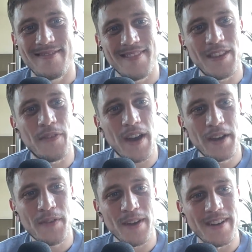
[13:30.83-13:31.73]
You've kind
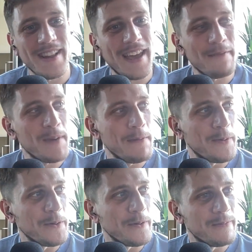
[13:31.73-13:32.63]
of got to let
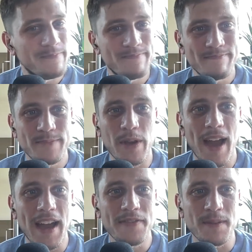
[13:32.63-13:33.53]
people, you
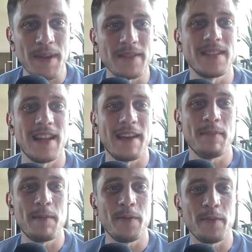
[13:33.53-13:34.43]
have to be able to let
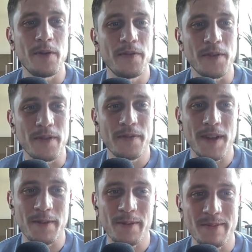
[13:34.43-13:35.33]
people move through the
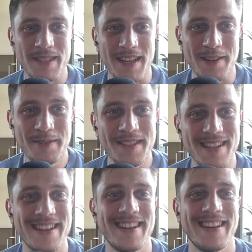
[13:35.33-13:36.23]
funnel themselves,
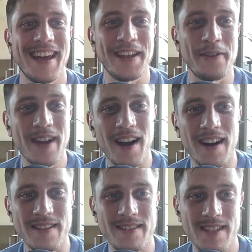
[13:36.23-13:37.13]
and you
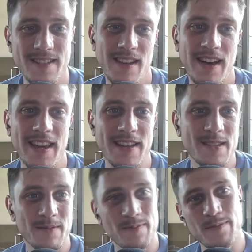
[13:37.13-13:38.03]
can't decide
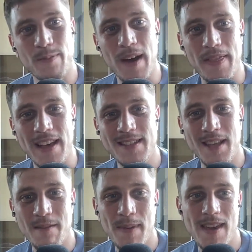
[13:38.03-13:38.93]
when that's
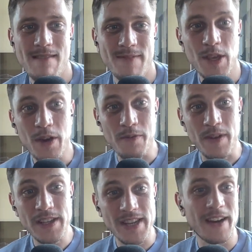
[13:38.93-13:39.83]
going to be. You can
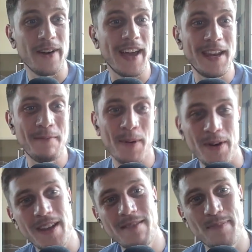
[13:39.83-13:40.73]
reach out at any
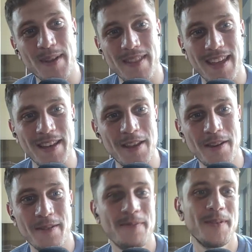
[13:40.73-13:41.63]
point, but then
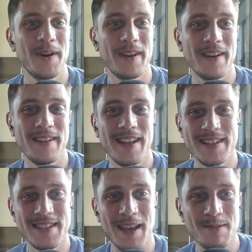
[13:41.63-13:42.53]
you've got to
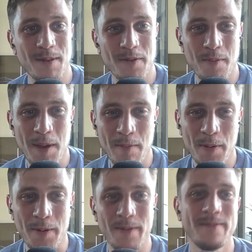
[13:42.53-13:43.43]
accept whether
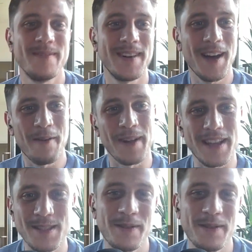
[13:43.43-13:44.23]
people are willing to